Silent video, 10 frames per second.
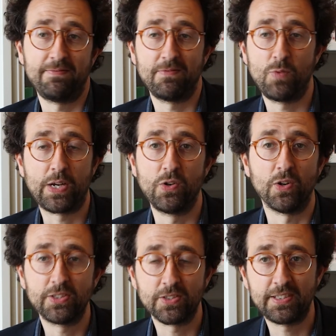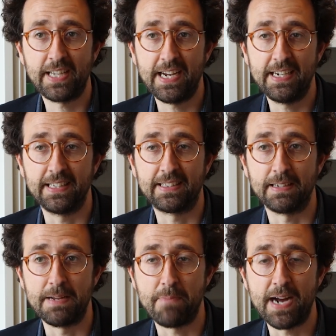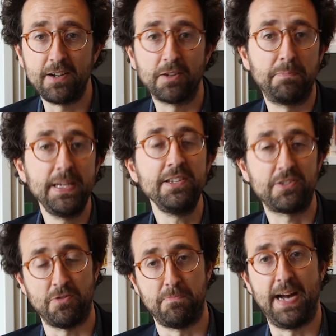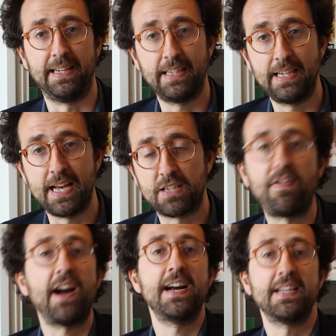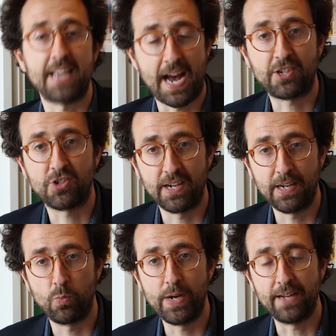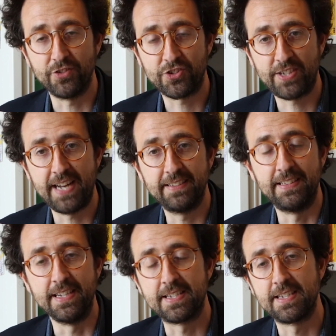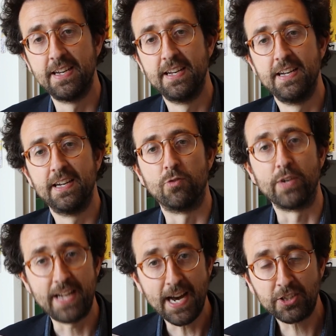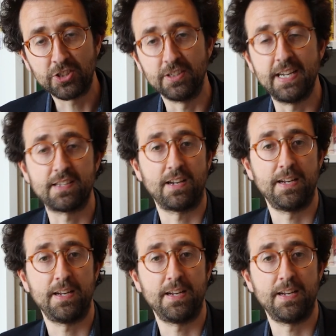we could also say that it might not be so bad as far as actually we understand this reduction as a